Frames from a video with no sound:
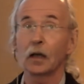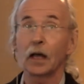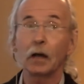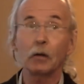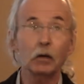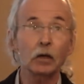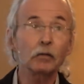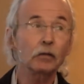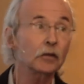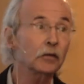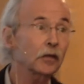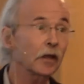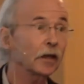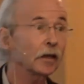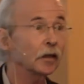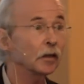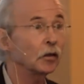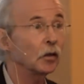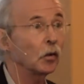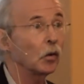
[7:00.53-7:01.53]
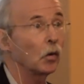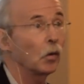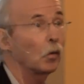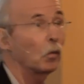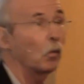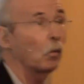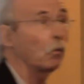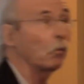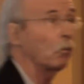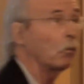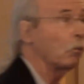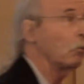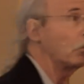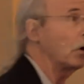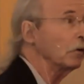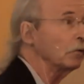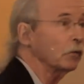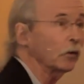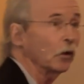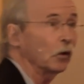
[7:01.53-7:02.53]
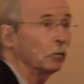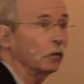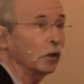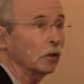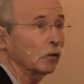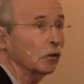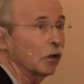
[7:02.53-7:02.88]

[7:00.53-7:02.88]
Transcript: I would even say that Buffalo Bill